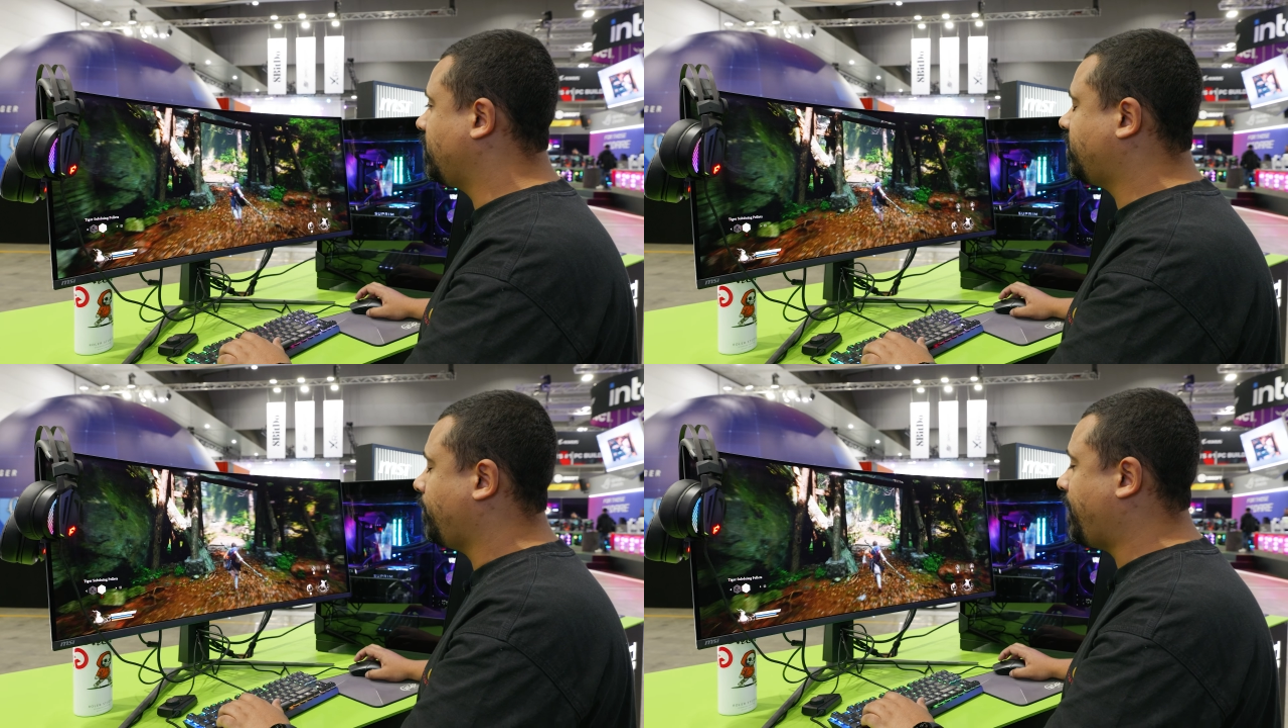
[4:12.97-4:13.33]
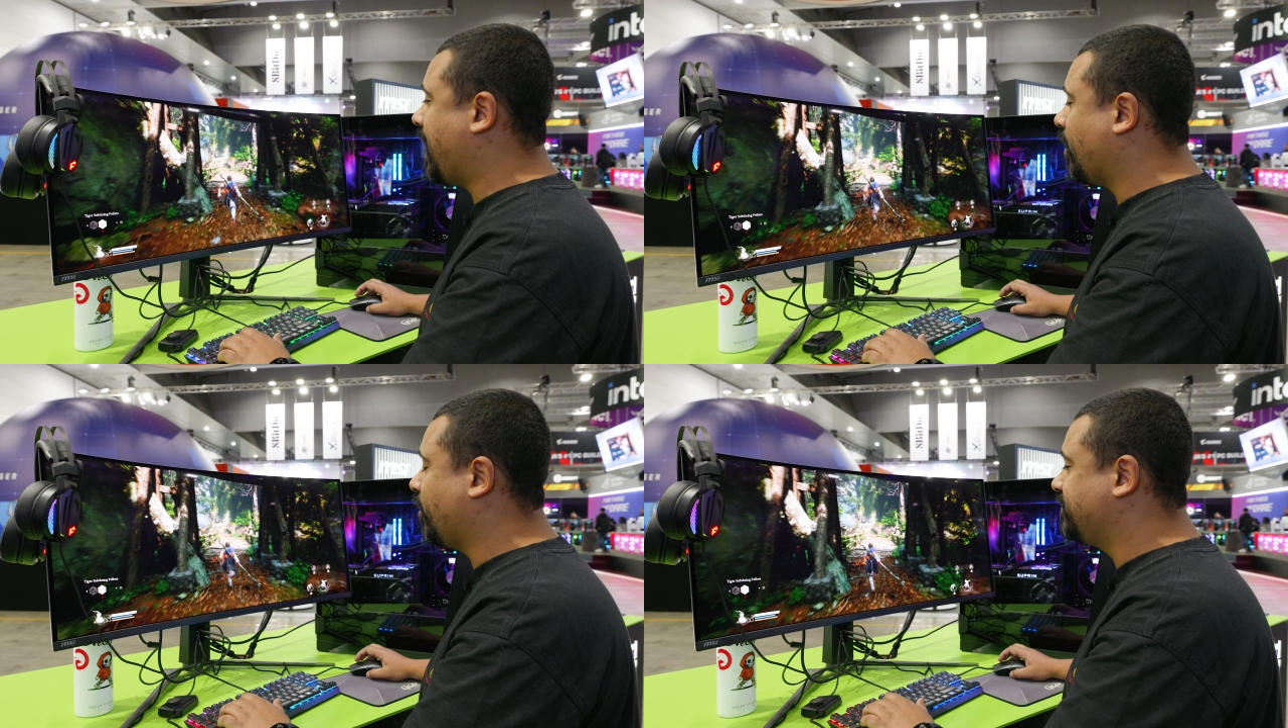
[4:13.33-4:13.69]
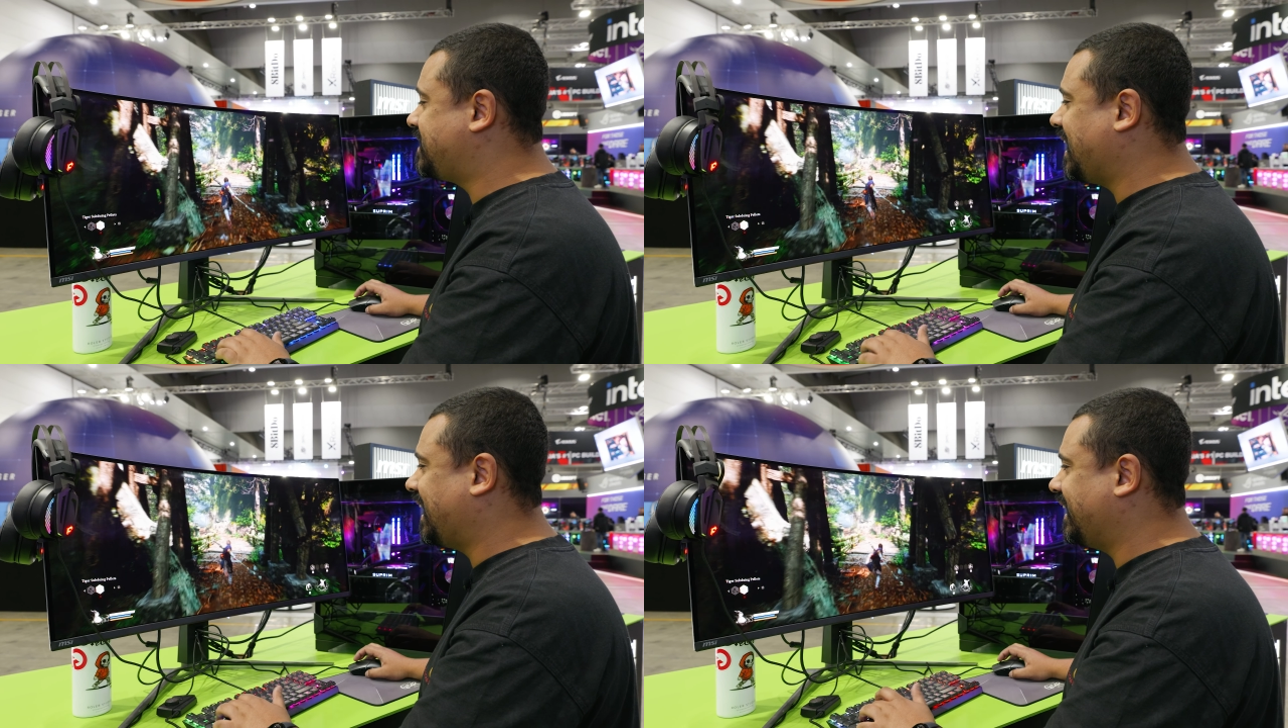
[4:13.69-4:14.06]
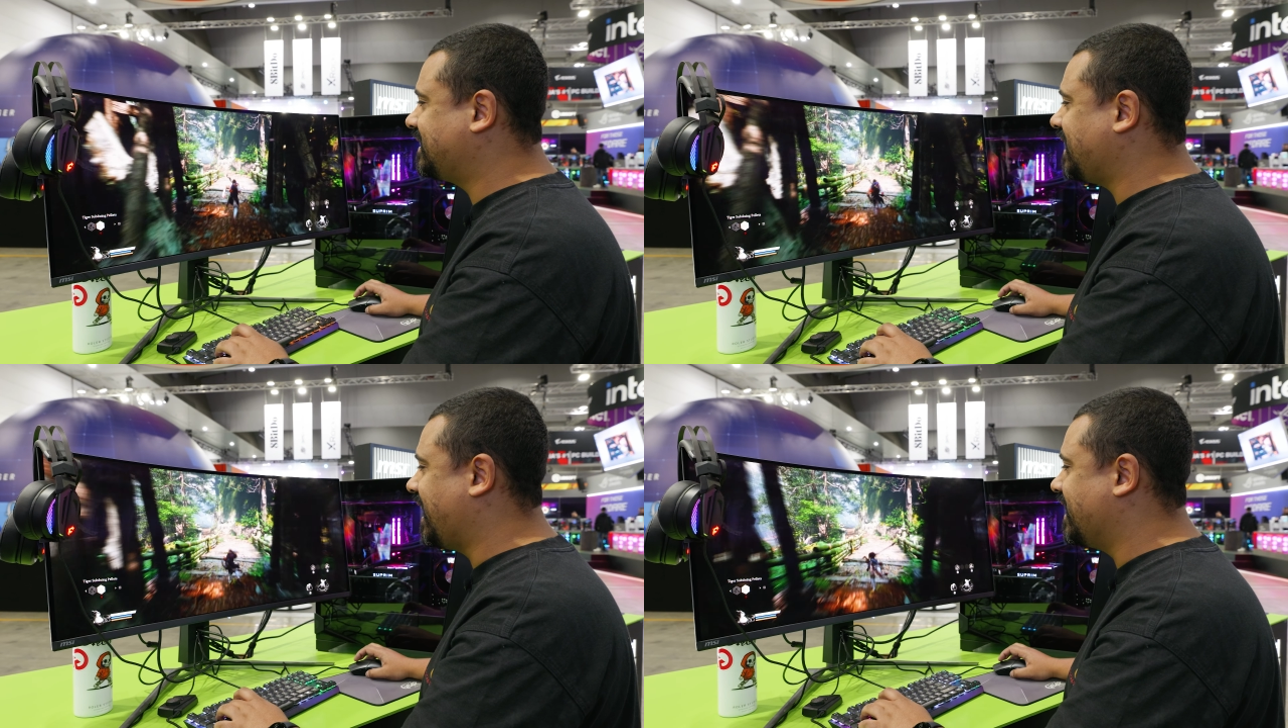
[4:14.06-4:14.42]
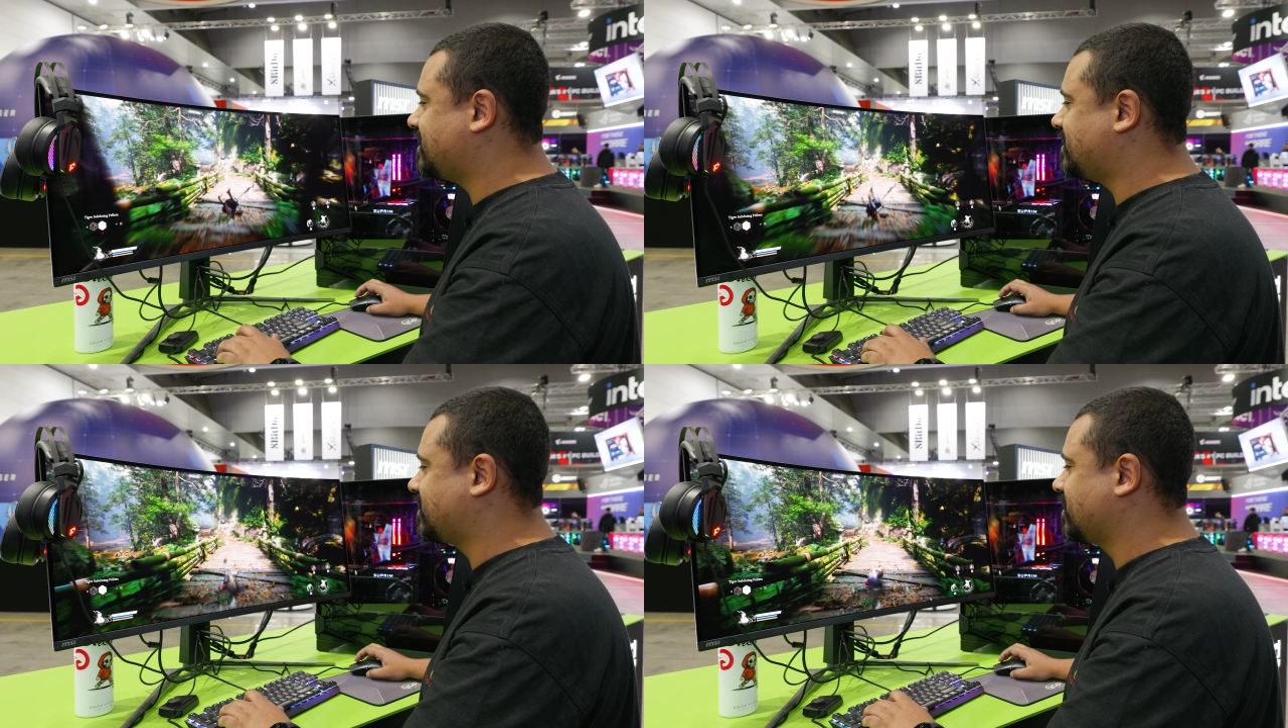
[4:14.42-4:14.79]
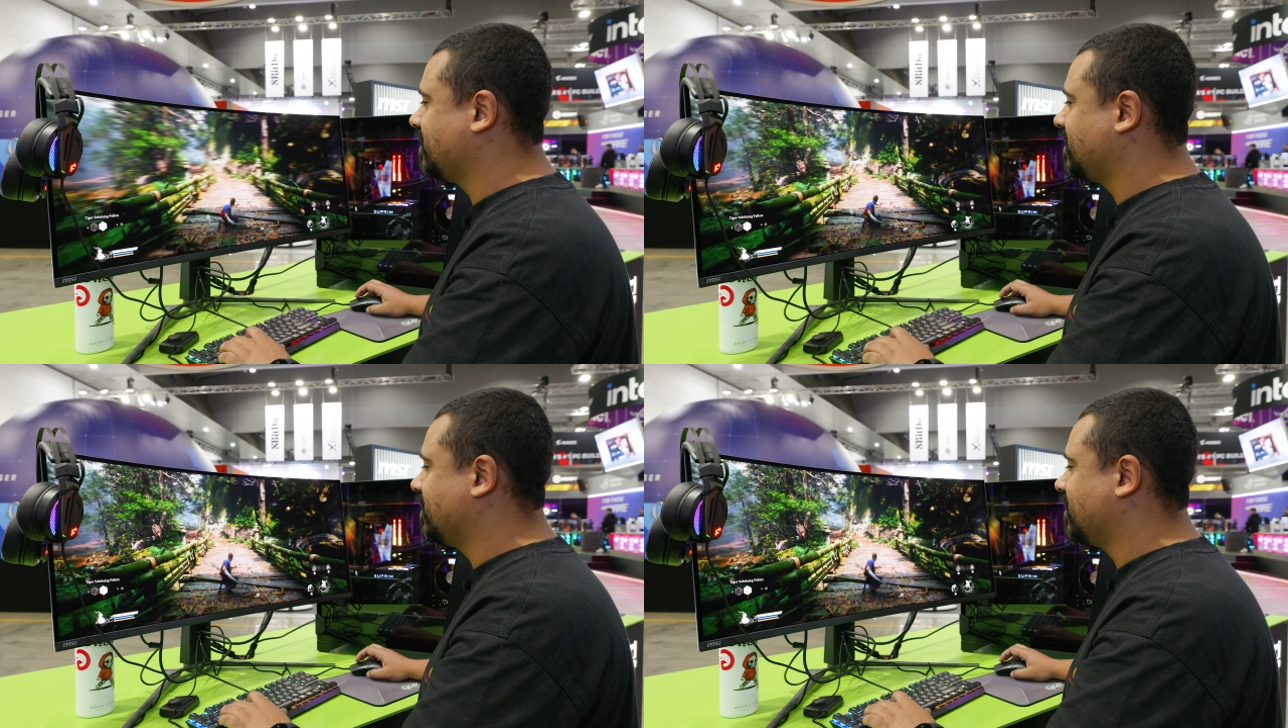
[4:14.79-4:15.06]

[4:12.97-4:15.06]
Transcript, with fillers: with the power of DLSS,